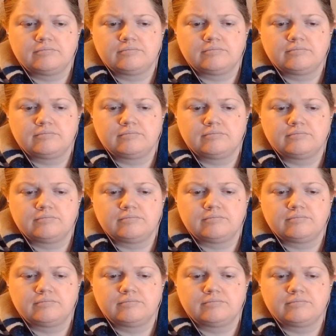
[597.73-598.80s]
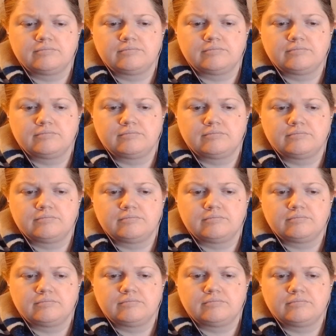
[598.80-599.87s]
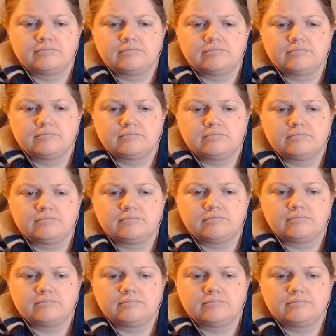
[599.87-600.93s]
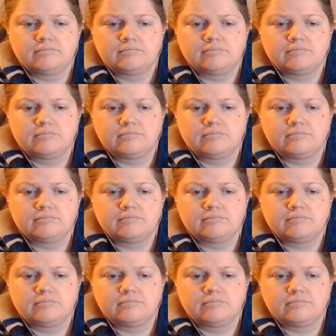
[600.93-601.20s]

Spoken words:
The person shown says nothing.